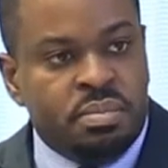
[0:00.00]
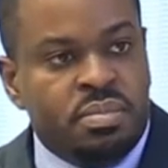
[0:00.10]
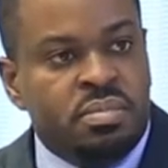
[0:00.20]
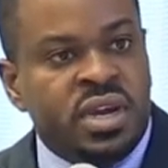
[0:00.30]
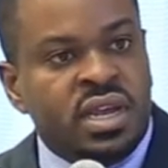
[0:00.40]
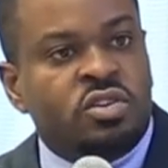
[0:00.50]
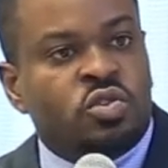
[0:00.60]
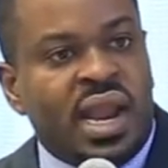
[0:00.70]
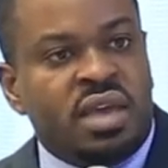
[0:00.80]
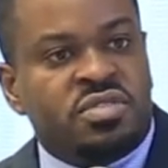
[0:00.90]
bringing
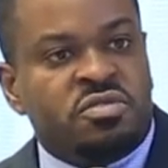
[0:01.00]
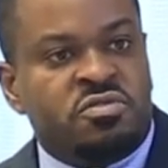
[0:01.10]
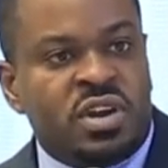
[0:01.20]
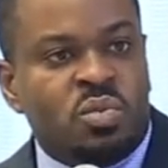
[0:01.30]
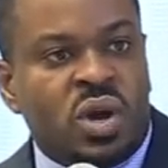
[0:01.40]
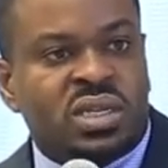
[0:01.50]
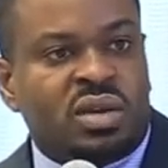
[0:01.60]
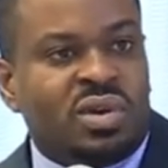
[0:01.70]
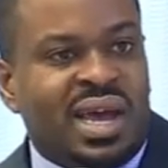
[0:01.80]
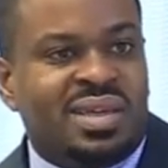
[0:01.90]
to life the frameworks
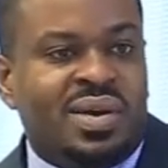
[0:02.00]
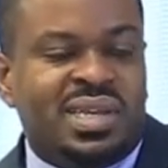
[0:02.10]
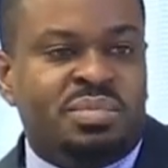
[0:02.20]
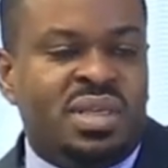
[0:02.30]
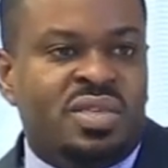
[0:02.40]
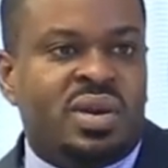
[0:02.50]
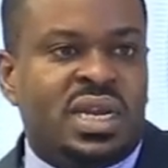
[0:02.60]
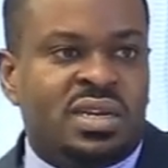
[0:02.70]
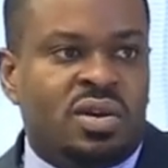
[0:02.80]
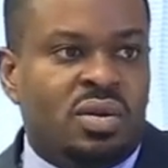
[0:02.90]
that would otherwise be
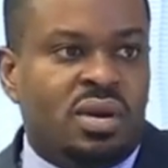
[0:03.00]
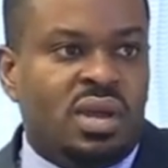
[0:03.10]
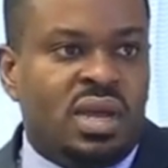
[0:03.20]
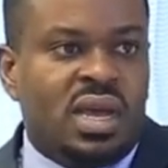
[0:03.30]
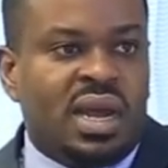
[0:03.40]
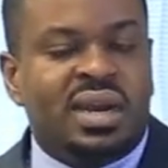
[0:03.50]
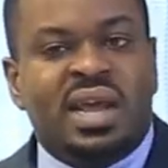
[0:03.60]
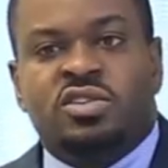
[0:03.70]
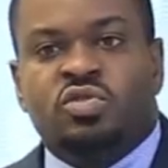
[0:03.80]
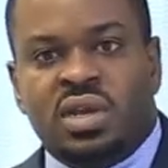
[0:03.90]
theoretical and
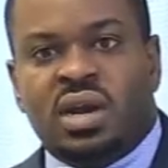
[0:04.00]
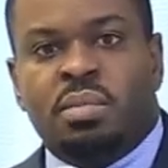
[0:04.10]
nice to hear